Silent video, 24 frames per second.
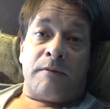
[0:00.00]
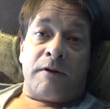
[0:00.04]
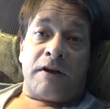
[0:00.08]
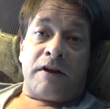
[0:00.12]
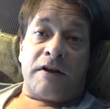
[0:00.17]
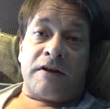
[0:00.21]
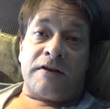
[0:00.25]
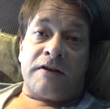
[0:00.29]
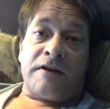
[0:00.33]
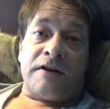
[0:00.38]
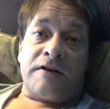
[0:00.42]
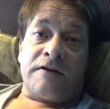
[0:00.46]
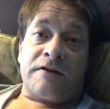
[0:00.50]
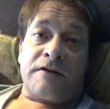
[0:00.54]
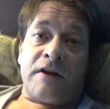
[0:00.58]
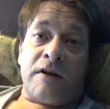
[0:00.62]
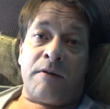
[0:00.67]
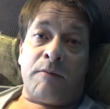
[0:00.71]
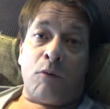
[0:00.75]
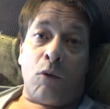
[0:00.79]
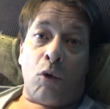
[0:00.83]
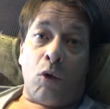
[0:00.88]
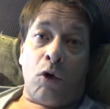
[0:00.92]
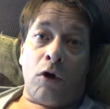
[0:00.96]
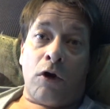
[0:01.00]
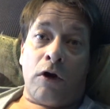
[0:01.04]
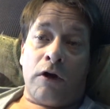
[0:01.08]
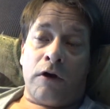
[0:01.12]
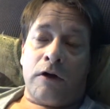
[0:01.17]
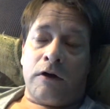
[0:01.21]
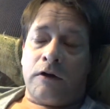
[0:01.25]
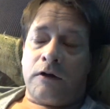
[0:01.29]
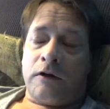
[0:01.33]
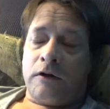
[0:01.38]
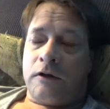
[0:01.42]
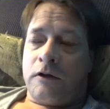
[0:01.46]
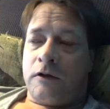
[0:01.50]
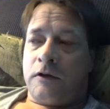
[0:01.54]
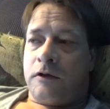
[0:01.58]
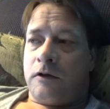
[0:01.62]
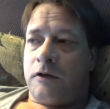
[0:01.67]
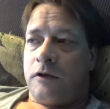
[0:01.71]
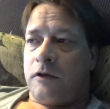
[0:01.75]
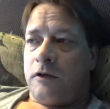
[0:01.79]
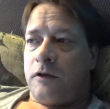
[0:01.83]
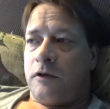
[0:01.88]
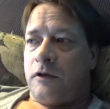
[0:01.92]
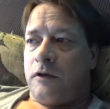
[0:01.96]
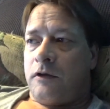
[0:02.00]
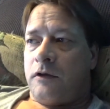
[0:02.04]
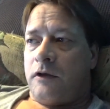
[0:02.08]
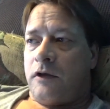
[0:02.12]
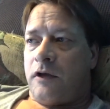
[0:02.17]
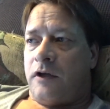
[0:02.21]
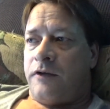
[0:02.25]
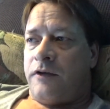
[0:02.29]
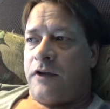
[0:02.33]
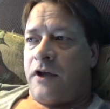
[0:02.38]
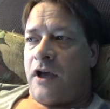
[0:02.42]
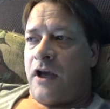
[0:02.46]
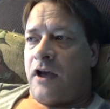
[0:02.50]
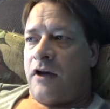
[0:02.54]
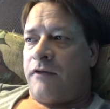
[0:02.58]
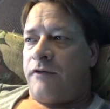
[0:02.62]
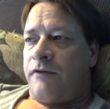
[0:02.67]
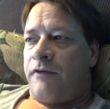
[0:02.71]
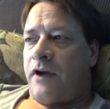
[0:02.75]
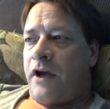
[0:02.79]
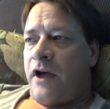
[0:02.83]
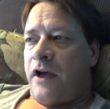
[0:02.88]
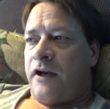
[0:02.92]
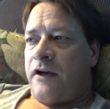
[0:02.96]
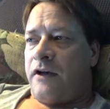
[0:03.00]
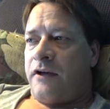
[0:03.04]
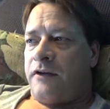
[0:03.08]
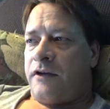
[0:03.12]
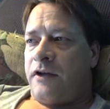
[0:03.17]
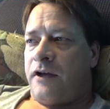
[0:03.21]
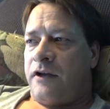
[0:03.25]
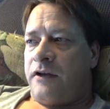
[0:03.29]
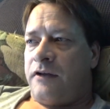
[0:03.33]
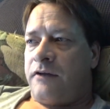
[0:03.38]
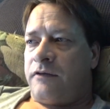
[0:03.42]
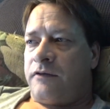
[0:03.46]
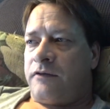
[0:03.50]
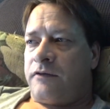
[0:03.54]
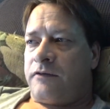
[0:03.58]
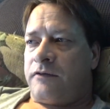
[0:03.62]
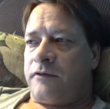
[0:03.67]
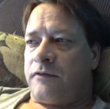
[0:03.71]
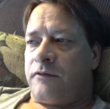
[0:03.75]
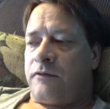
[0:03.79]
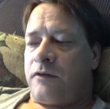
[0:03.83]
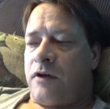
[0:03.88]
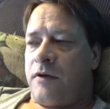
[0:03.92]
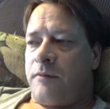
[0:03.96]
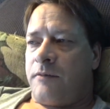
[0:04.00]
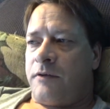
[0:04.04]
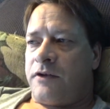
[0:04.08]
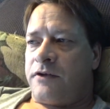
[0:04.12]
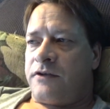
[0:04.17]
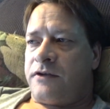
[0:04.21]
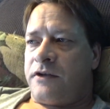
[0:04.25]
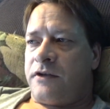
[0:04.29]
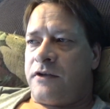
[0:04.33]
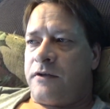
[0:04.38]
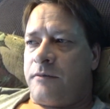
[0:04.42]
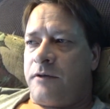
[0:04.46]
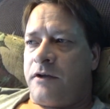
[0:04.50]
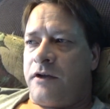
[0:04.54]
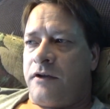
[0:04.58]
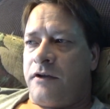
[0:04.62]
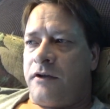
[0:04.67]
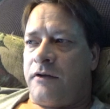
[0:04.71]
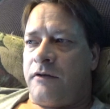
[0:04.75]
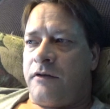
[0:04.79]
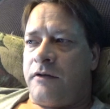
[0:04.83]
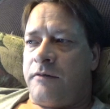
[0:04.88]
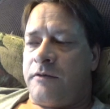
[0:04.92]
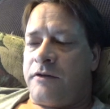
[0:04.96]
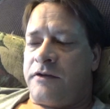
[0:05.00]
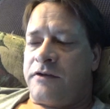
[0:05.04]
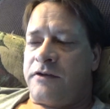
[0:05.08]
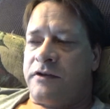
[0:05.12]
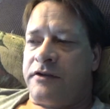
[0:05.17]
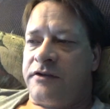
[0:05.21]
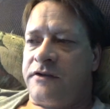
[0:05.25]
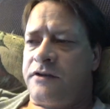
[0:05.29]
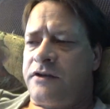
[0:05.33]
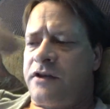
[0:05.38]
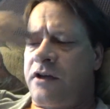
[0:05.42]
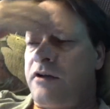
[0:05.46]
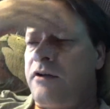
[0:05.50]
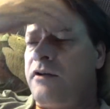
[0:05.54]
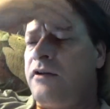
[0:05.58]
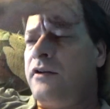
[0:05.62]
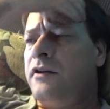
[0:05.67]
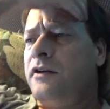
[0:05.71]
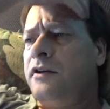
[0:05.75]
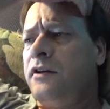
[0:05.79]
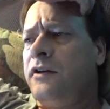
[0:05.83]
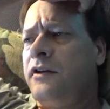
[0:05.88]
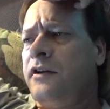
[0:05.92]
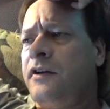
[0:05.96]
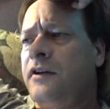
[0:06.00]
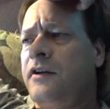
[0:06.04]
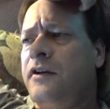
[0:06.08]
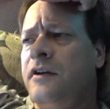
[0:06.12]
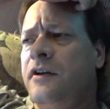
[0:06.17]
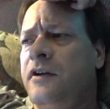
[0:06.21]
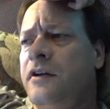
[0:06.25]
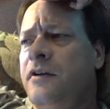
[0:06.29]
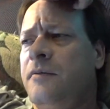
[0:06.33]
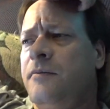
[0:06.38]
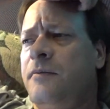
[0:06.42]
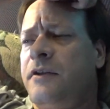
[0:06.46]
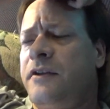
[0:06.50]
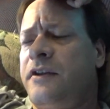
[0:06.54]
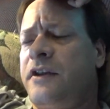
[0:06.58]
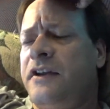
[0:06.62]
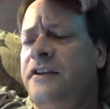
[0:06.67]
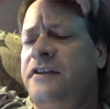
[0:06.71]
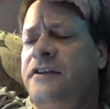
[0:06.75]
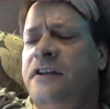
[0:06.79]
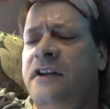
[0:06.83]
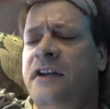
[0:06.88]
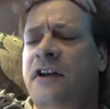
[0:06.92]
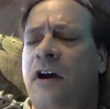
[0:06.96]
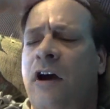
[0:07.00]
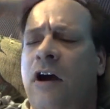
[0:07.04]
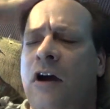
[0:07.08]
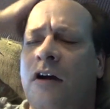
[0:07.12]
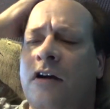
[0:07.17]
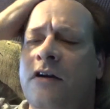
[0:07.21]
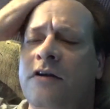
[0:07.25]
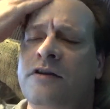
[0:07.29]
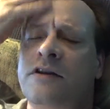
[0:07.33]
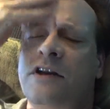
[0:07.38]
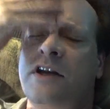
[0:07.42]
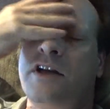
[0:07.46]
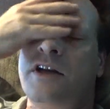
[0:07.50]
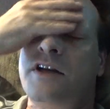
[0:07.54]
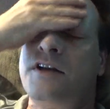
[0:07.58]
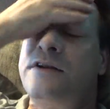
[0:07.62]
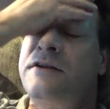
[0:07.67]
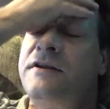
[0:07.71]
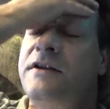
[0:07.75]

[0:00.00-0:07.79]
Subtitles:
because he saw more. And they got a fight, and then Romulus ended up killing Remus. And so, but they, the augurs, I guess,